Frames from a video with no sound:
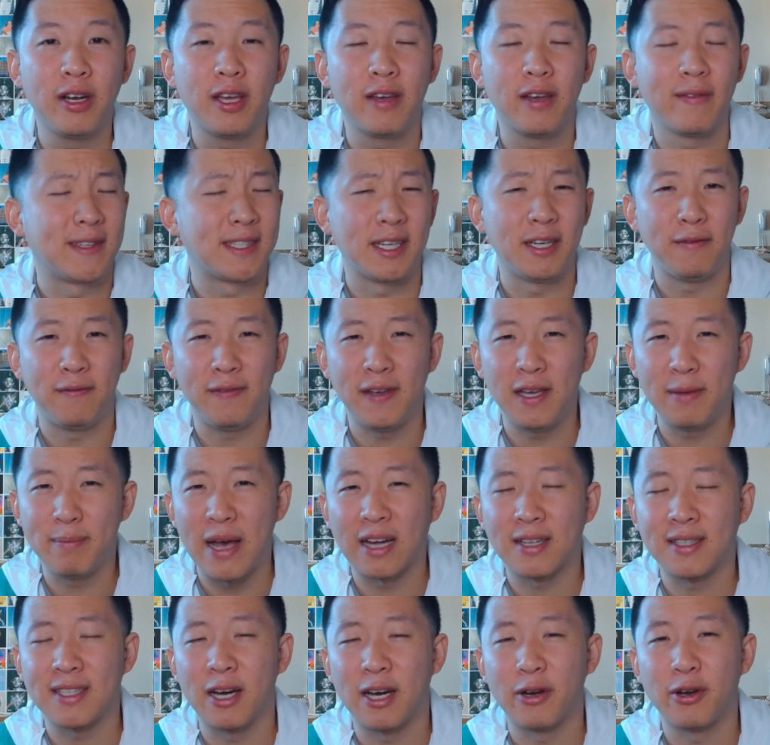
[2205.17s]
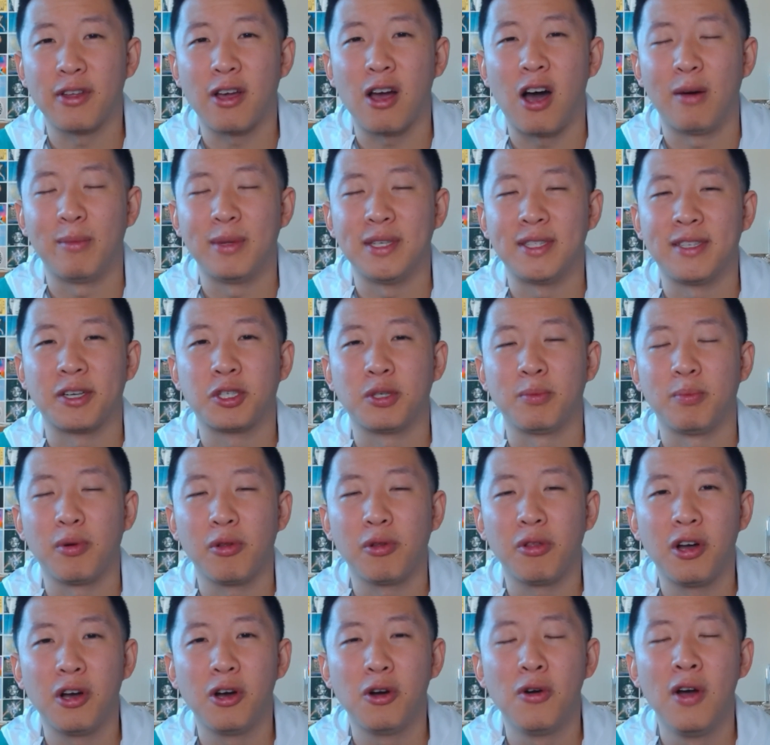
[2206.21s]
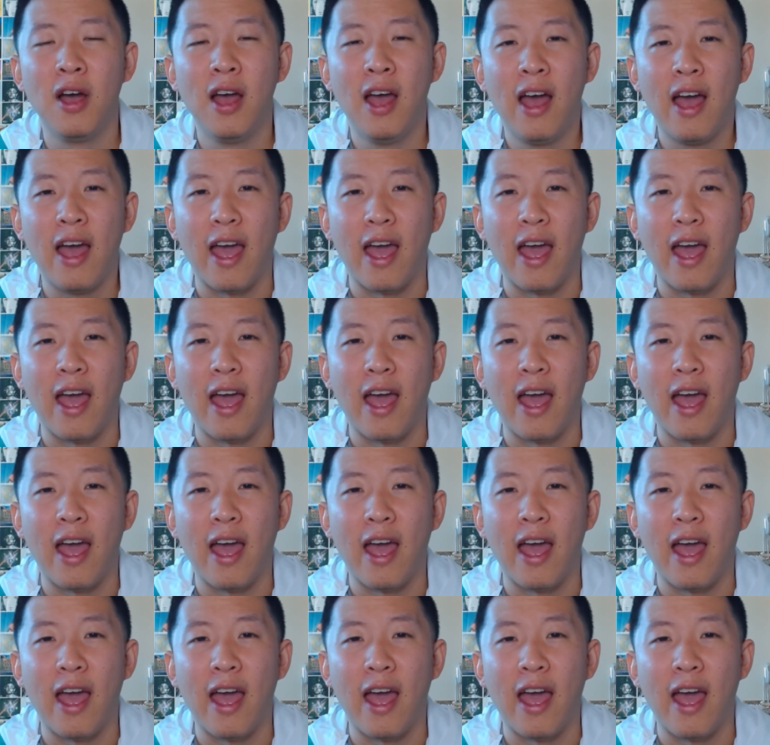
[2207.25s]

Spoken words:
Give us any feedback down in the comment section below.